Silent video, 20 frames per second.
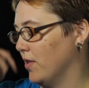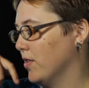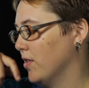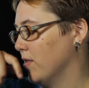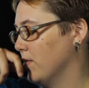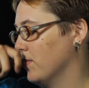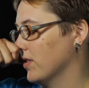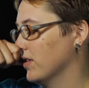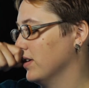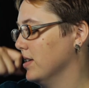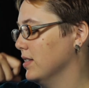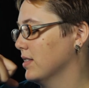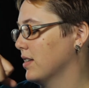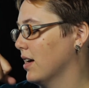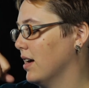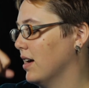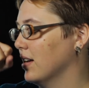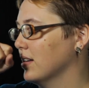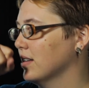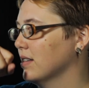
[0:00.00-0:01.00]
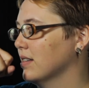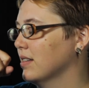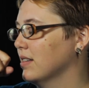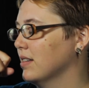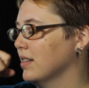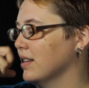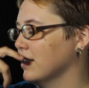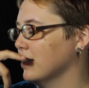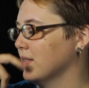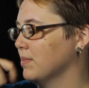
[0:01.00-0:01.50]
photo where he's got
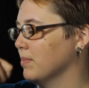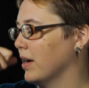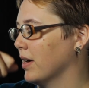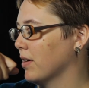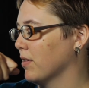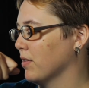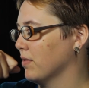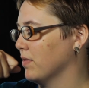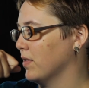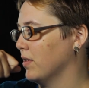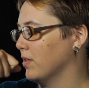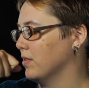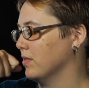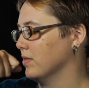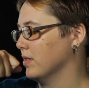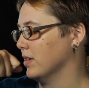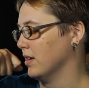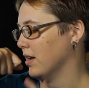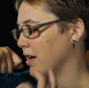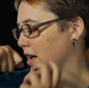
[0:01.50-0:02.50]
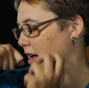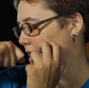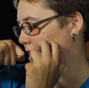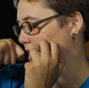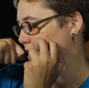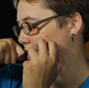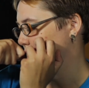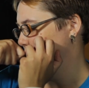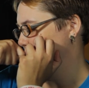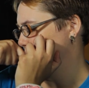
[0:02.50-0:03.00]
his microphone in a
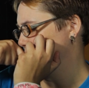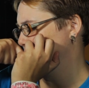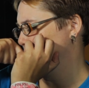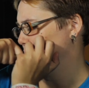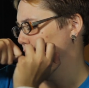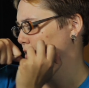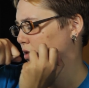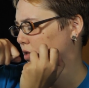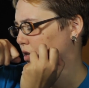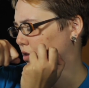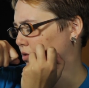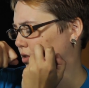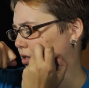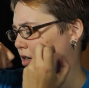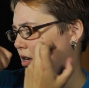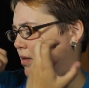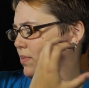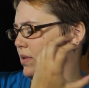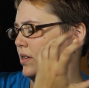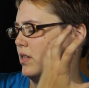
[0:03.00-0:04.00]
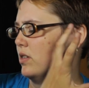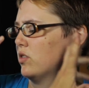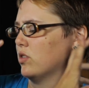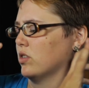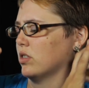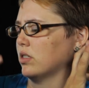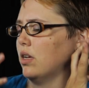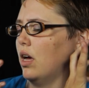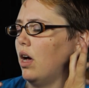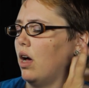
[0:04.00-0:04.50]
hand and it's this close up and it's
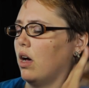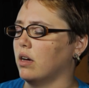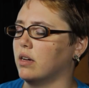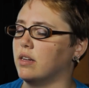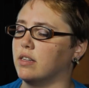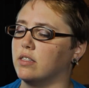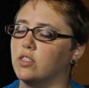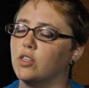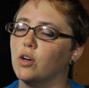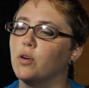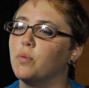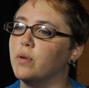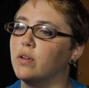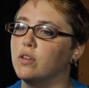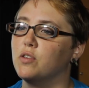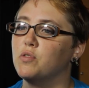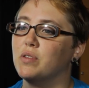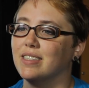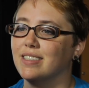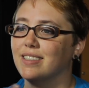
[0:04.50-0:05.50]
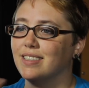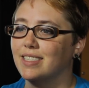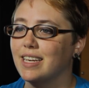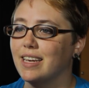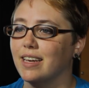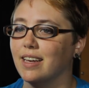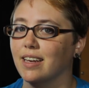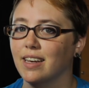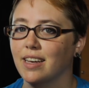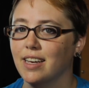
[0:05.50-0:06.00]
just oh, so be you can
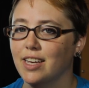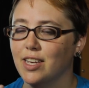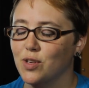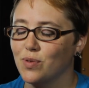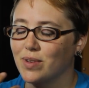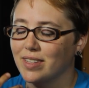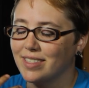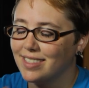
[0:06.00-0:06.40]
see you